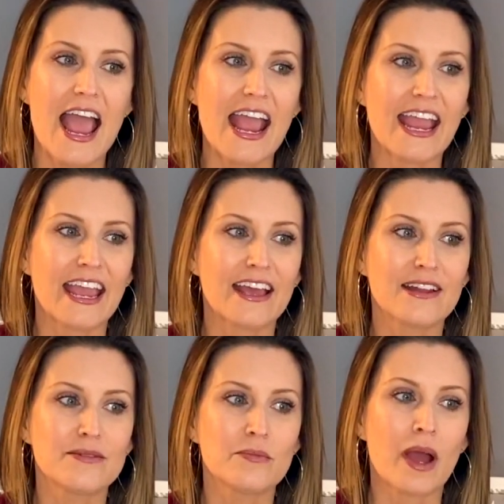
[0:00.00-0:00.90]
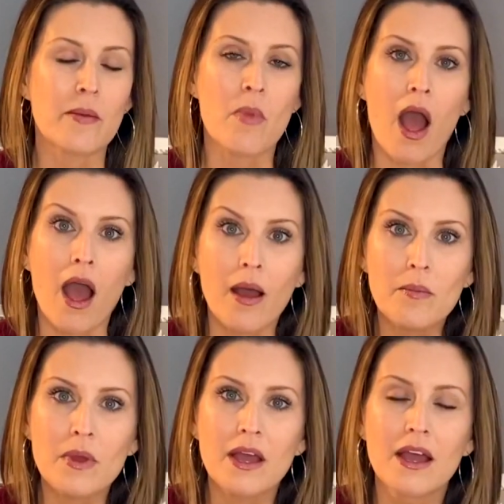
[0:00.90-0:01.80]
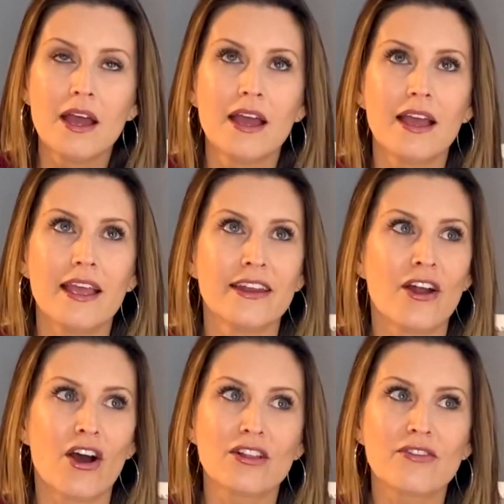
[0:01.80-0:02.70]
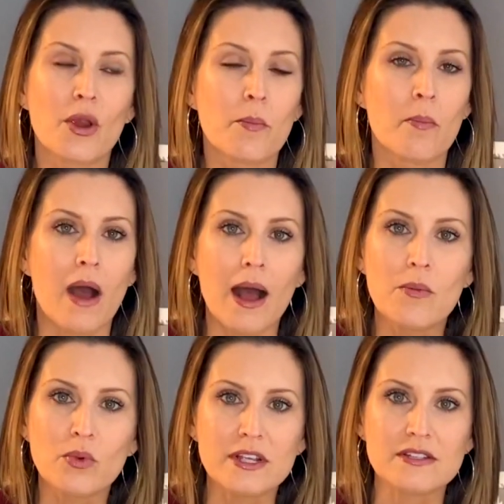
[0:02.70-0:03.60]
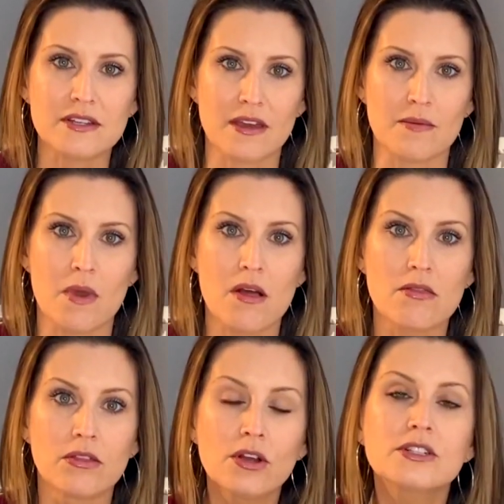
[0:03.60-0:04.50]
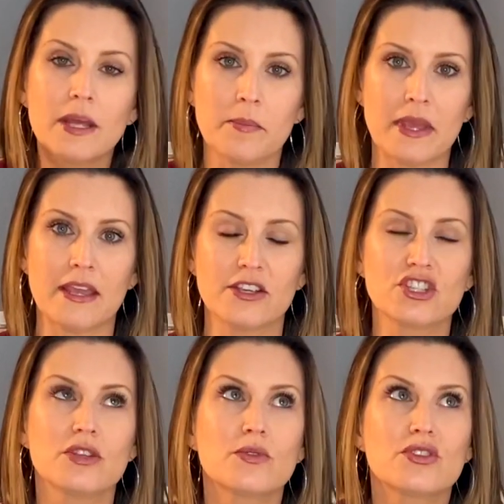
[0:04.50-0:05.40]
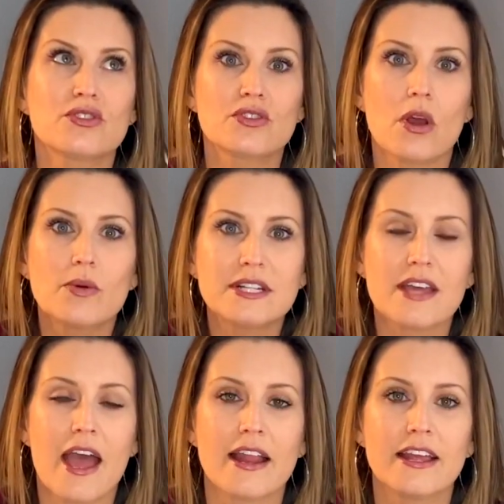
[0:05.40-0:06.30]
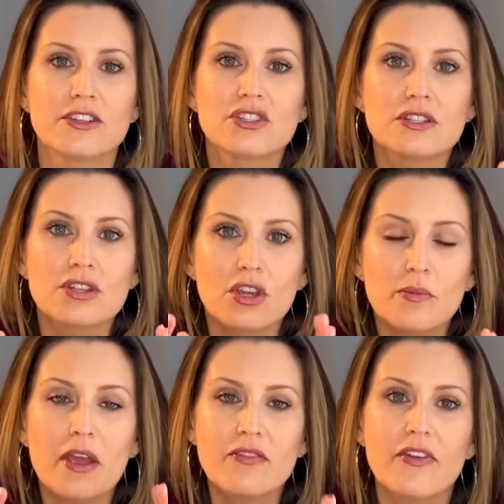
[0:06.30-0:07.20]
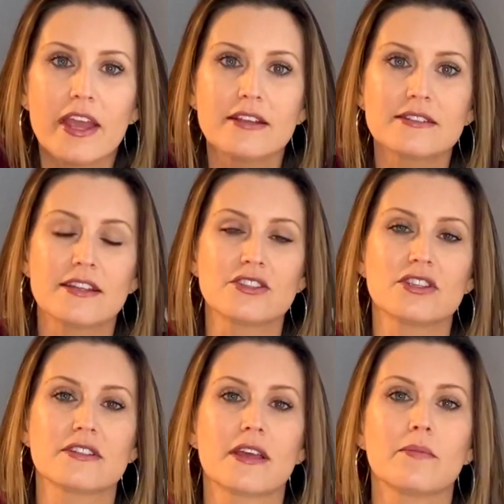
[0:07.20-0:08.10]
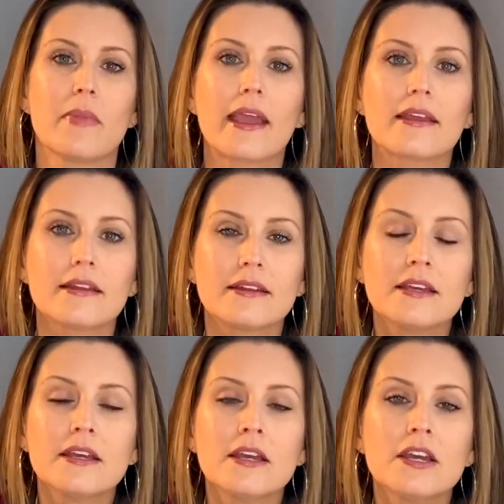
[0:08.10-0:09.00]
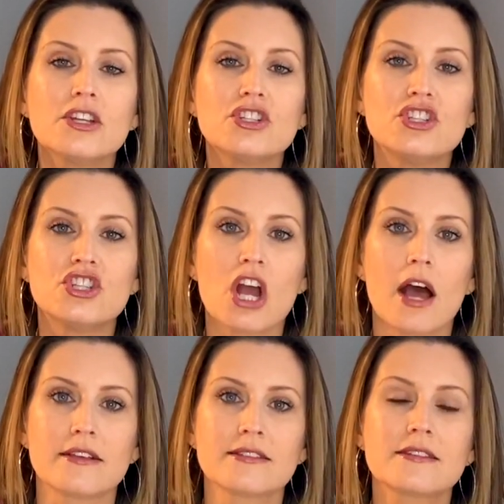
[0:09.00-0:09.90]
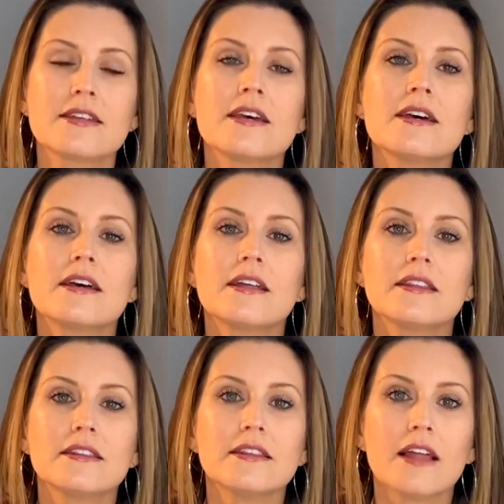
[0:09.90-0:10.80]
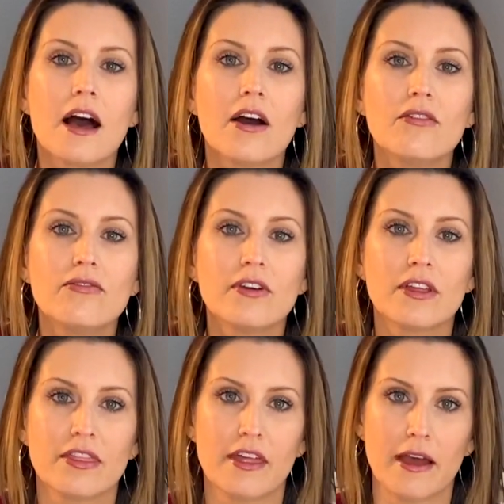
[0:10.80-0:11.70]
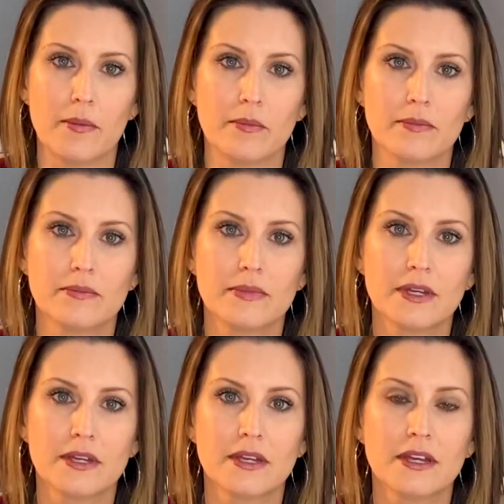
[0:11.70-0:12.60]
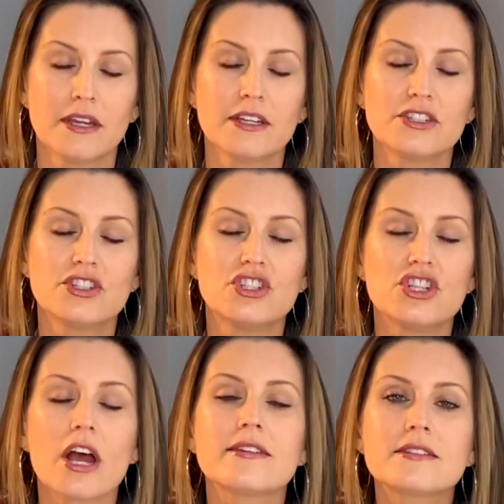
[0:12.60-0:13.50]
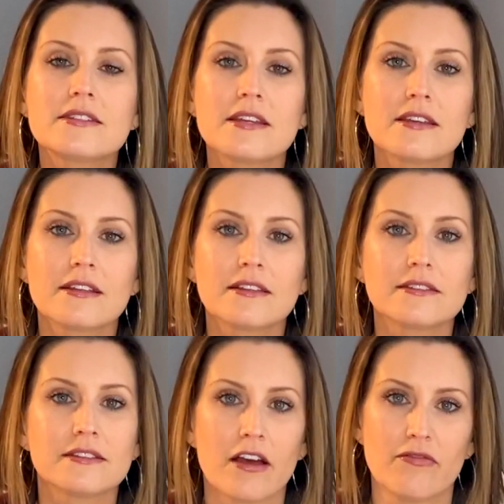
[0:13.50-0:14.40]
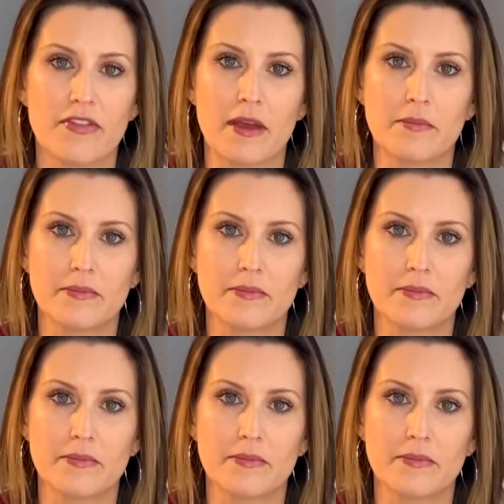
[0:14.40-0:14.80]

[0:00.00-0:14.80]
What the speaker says: And my mom, in all of her mom wisdom, looked at me. She was so intent, and she took my face and she said, Meaghan, just love them. Just love them.